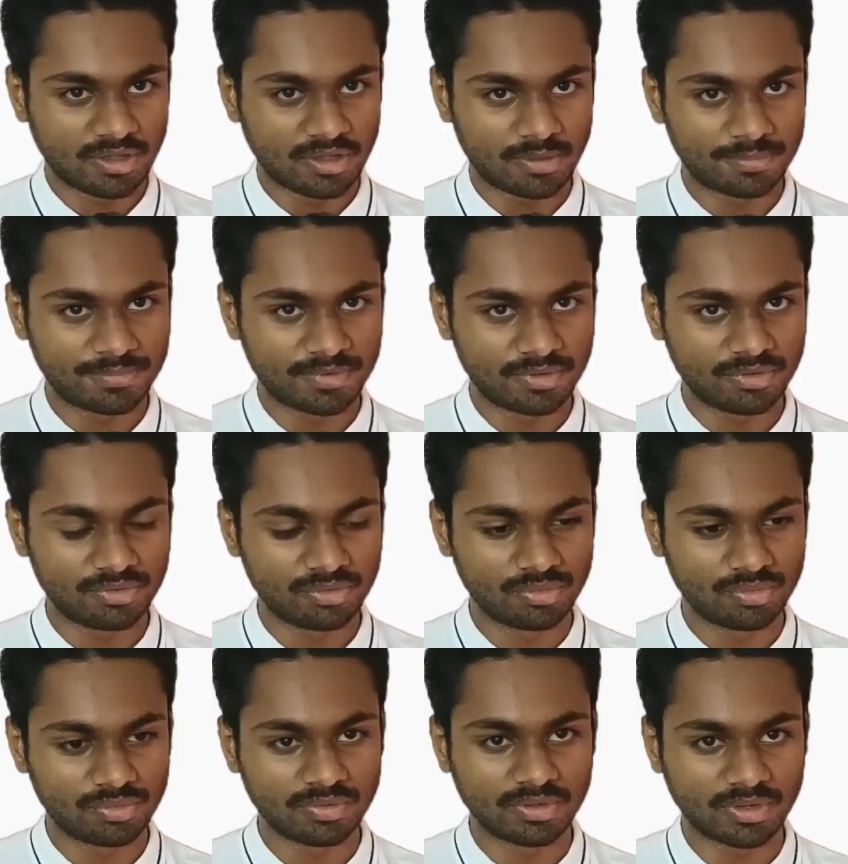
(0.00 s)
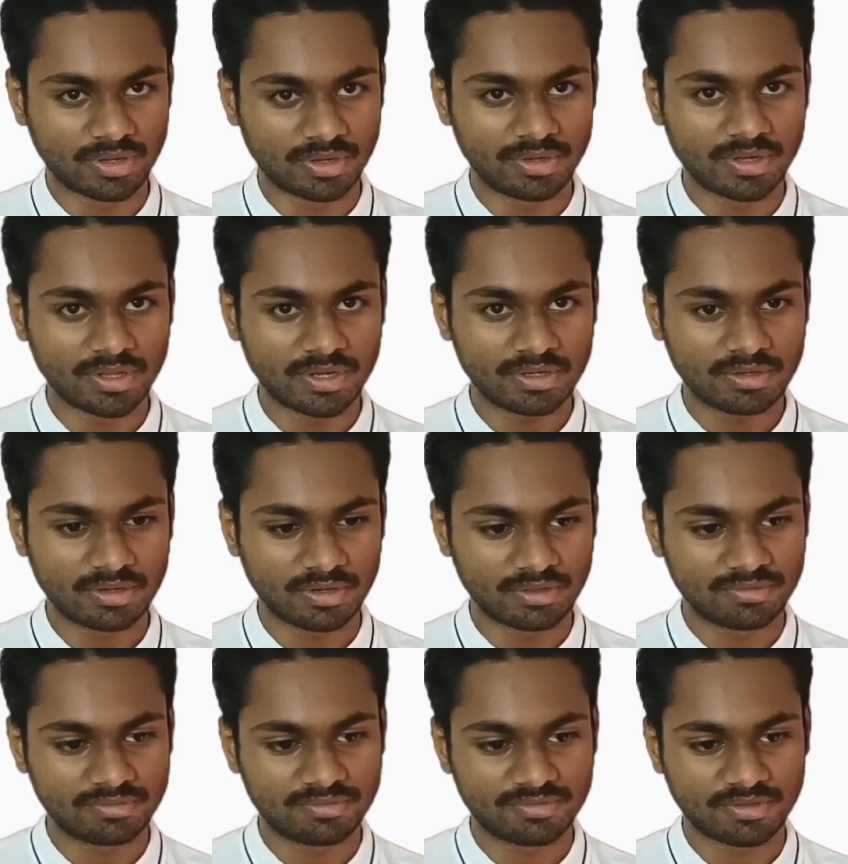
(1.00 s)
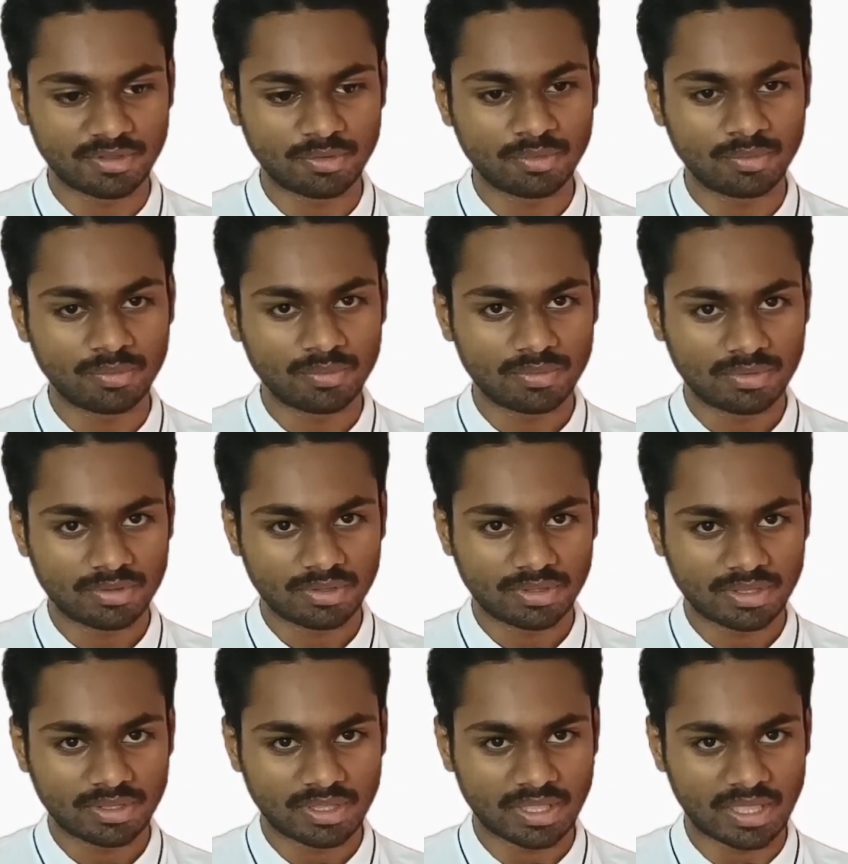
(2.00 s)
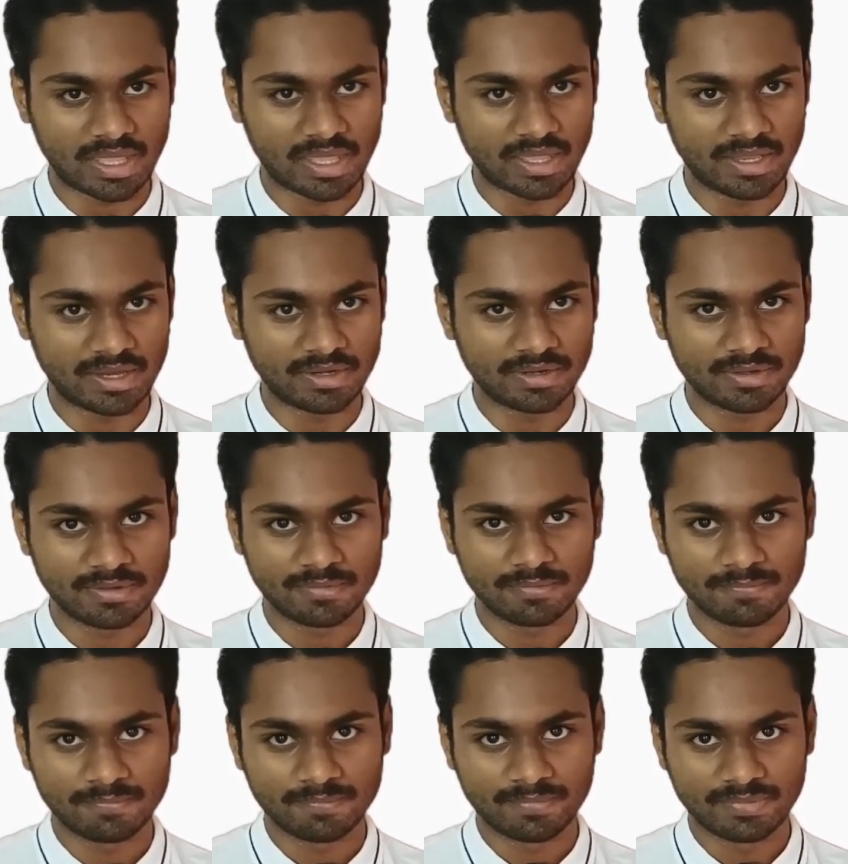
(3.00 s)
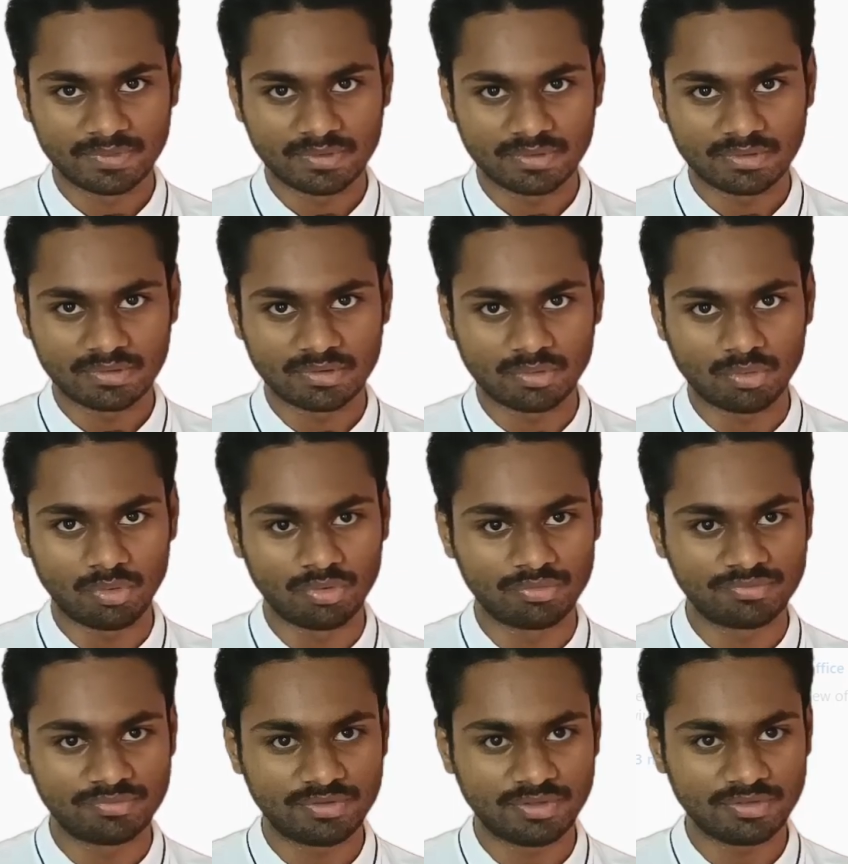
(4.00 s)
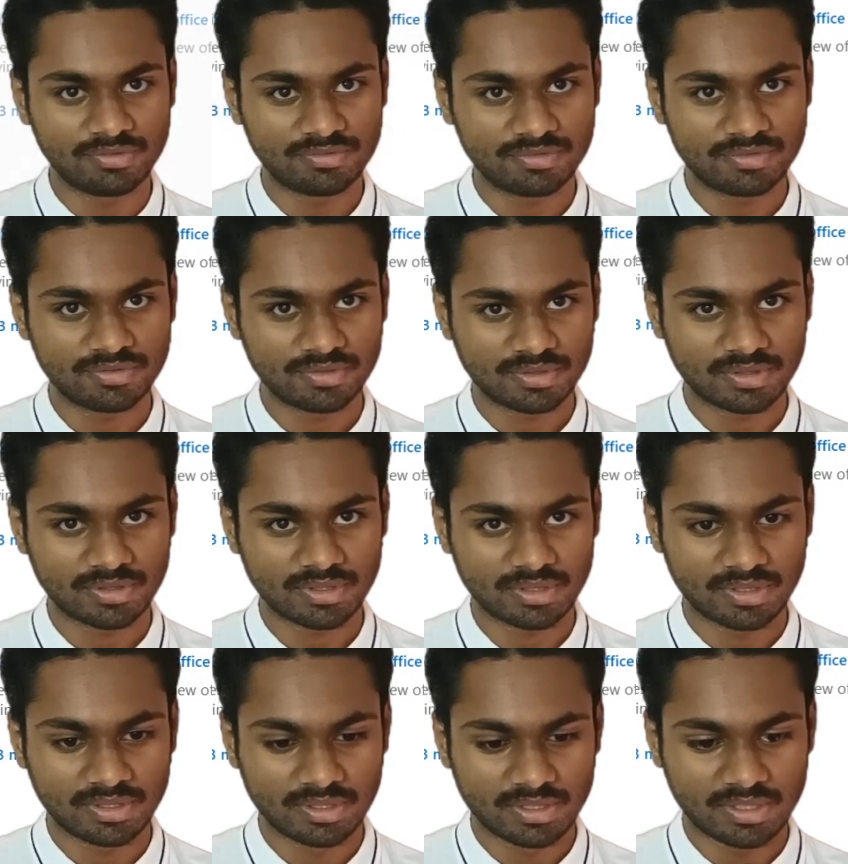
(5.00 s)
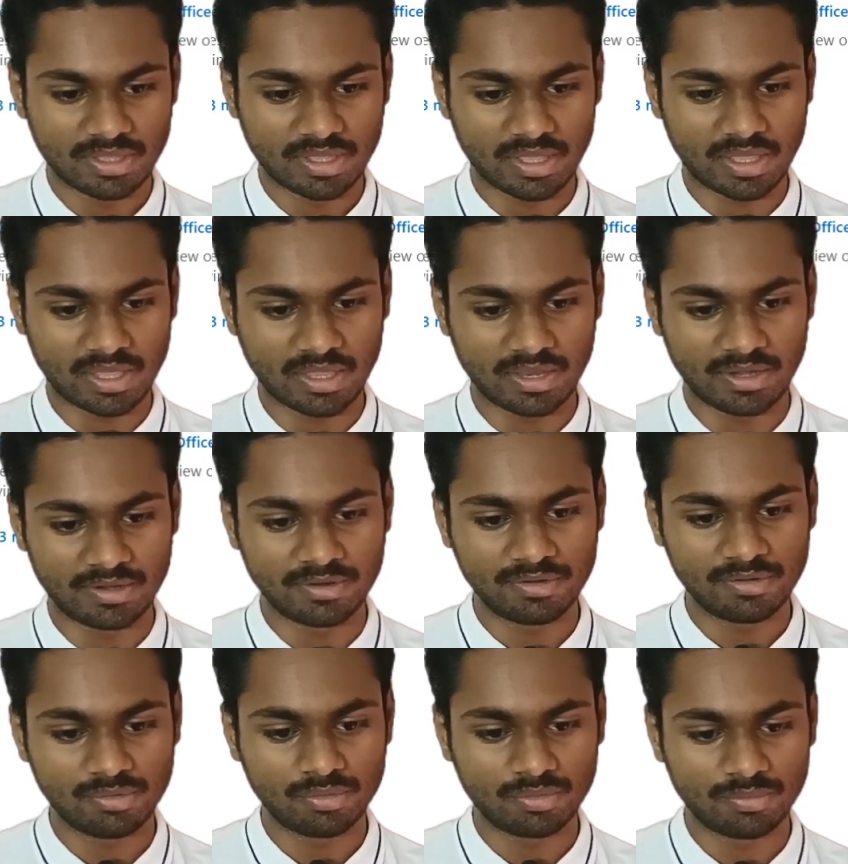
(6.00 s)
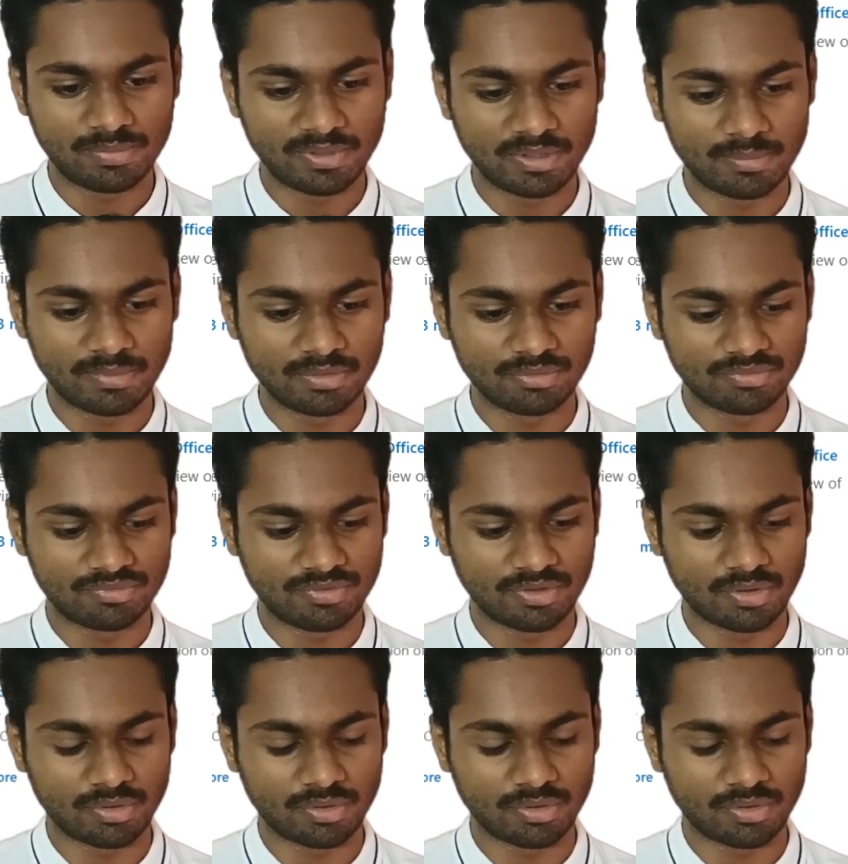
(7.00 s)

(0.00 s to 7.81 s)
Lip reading: After you done that, click save and close this, and then you will be able to see